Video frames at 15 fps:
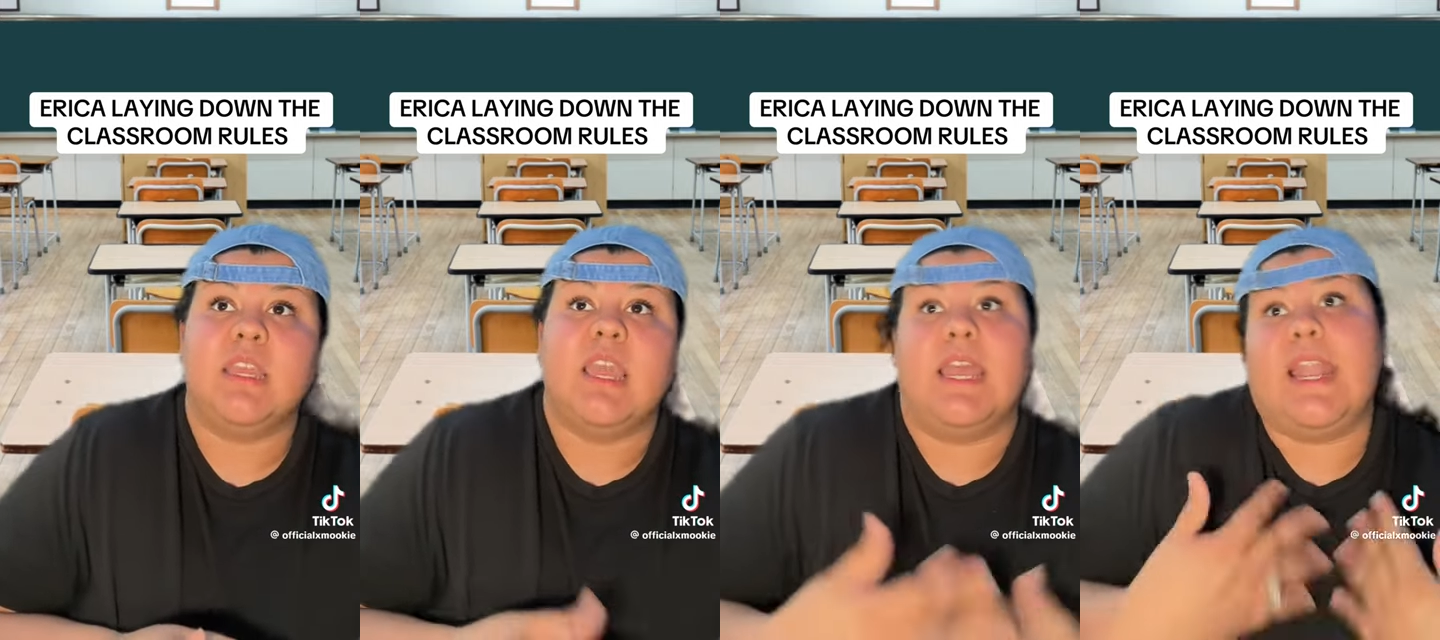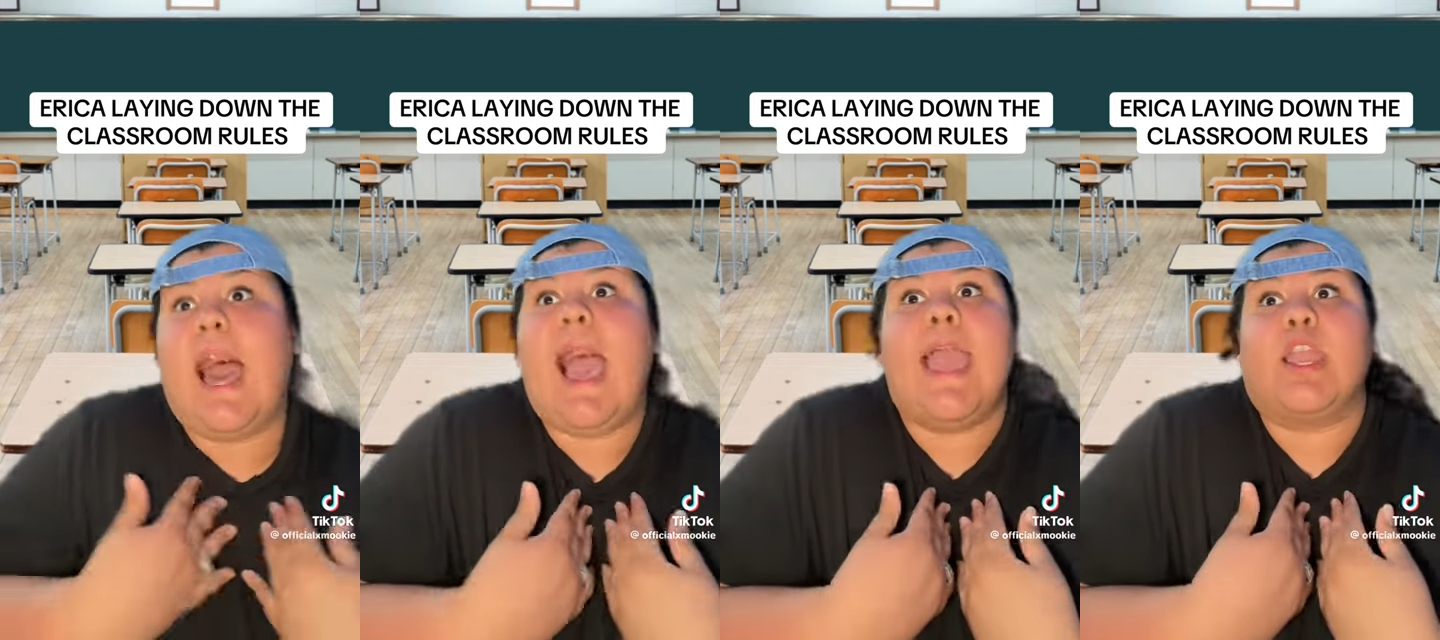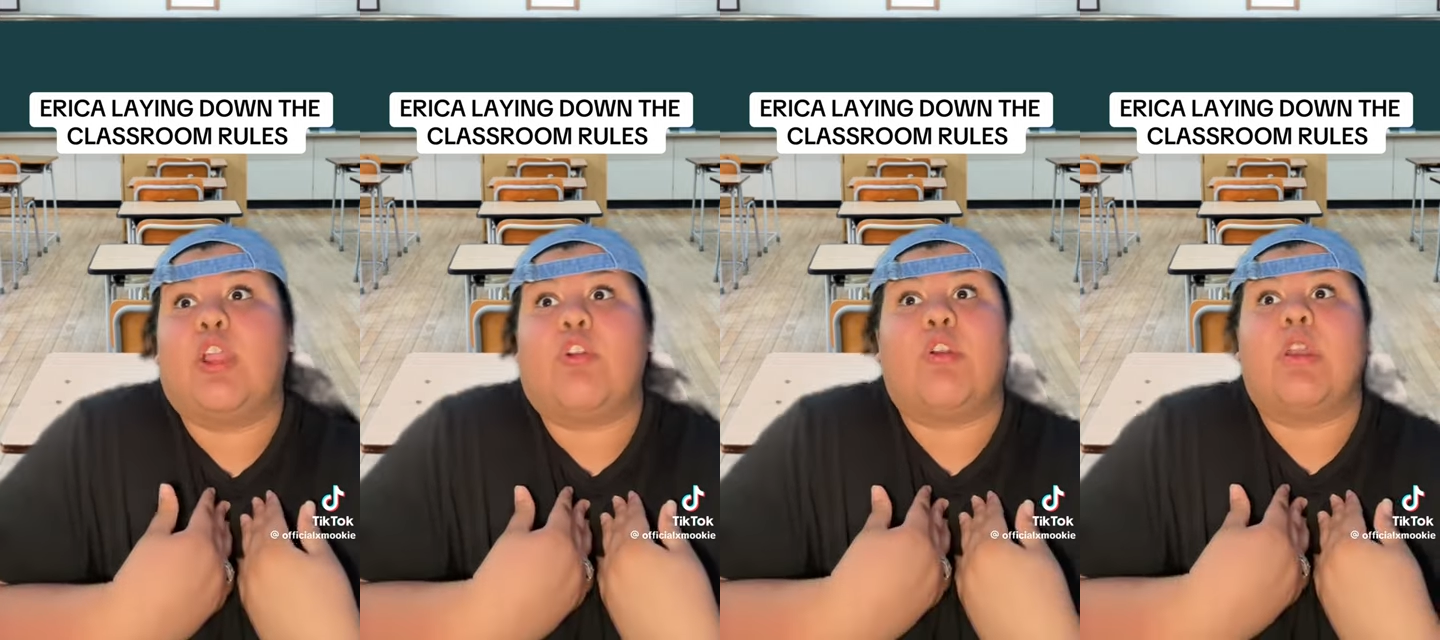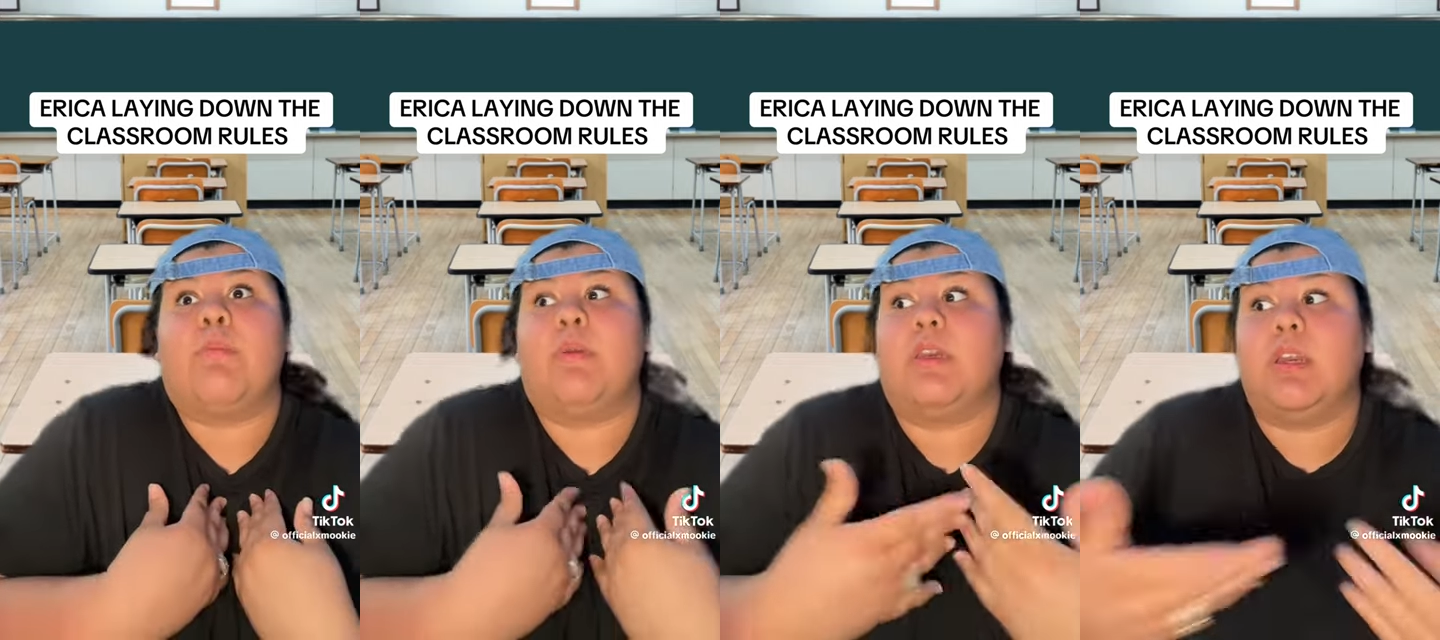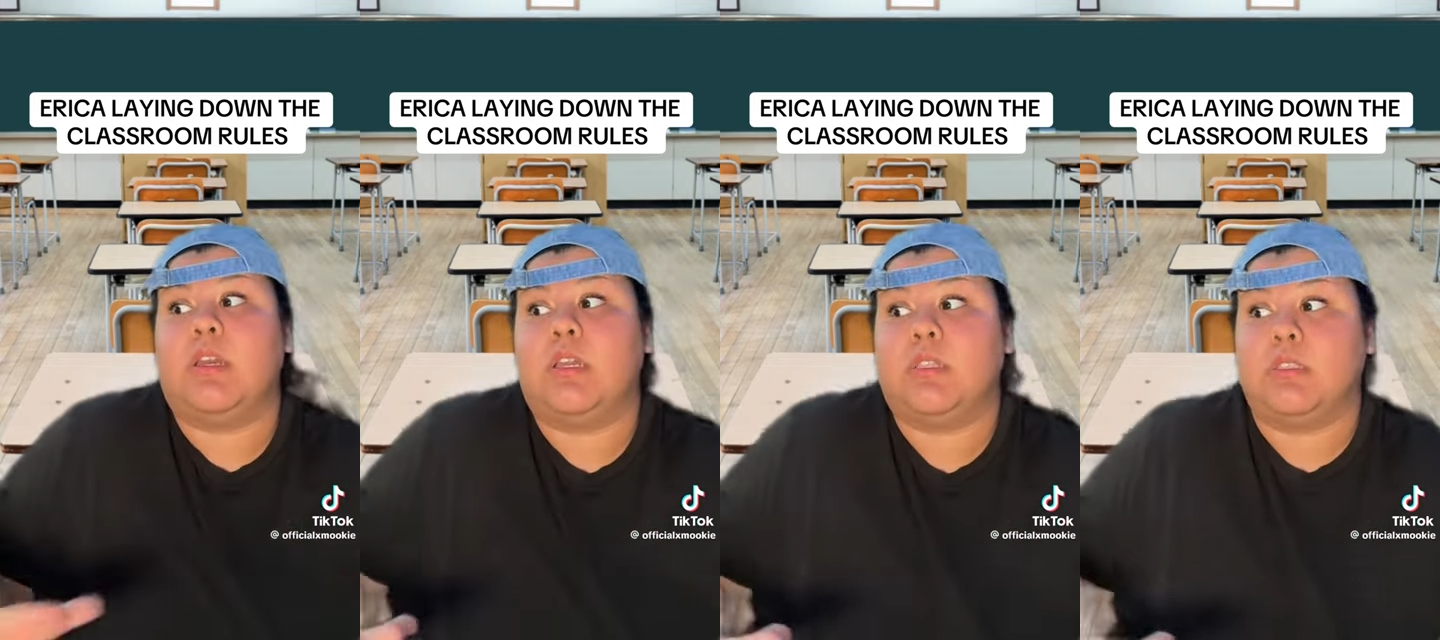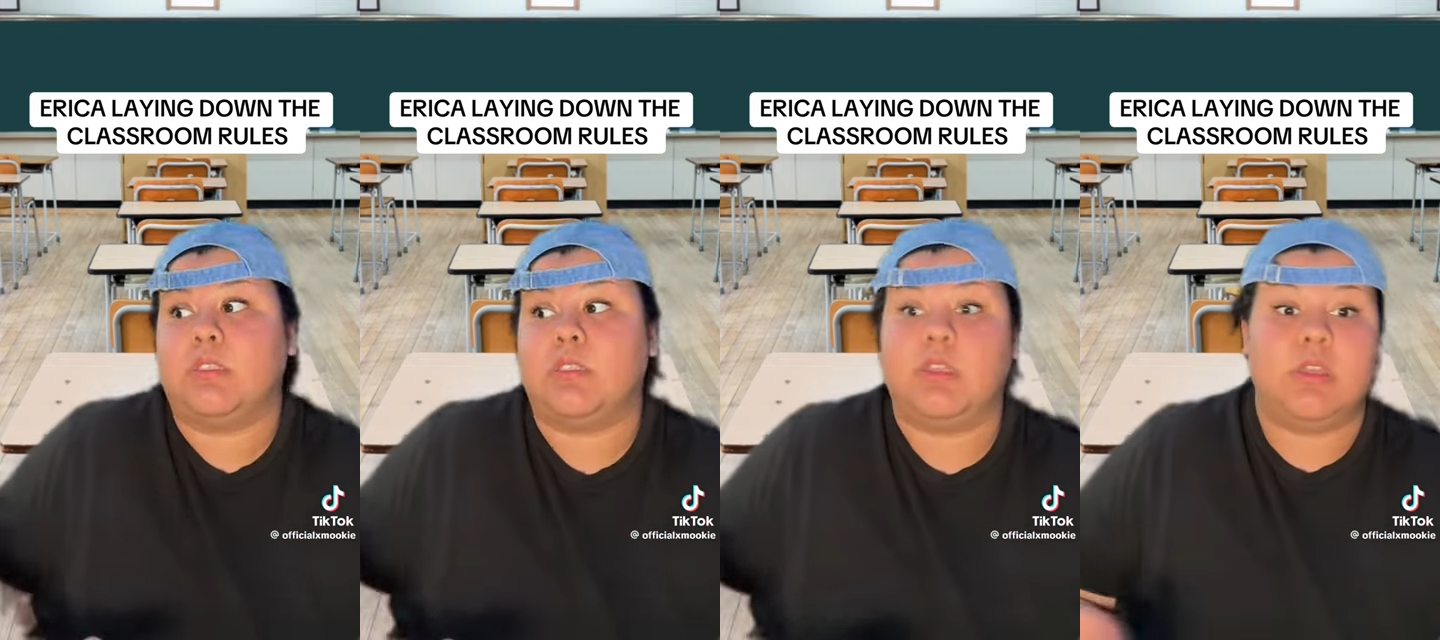And I agree
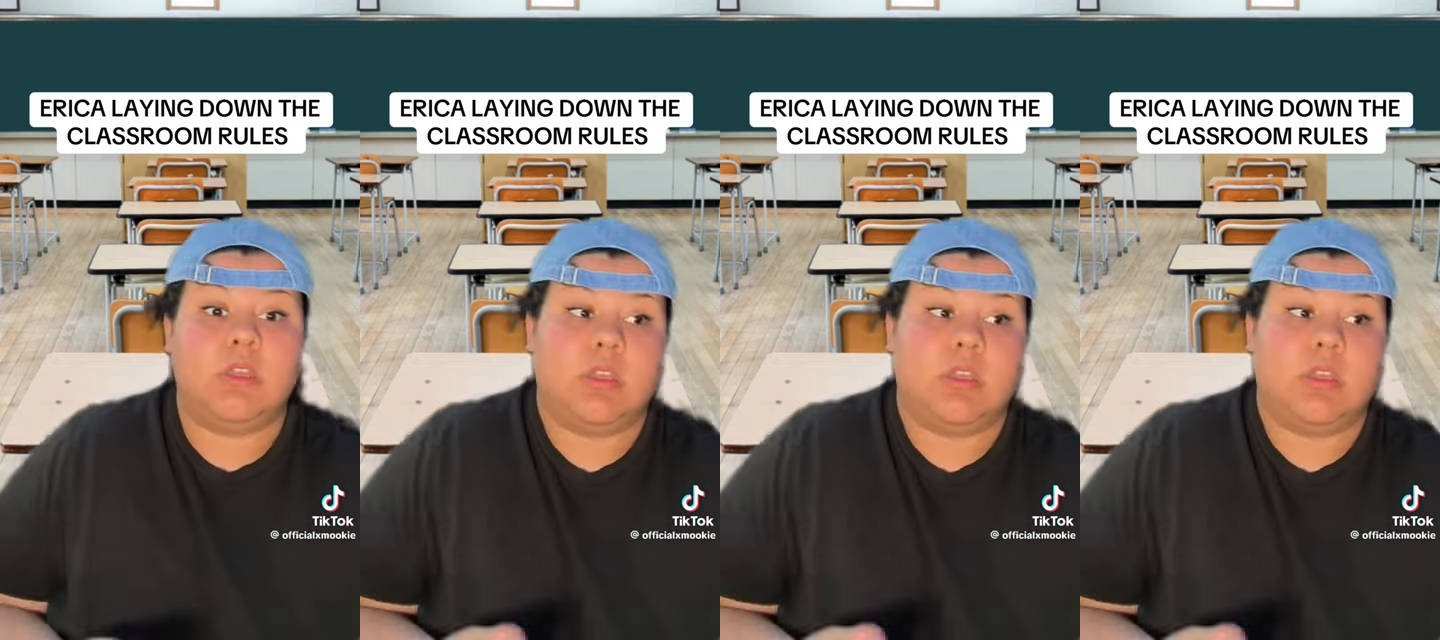because,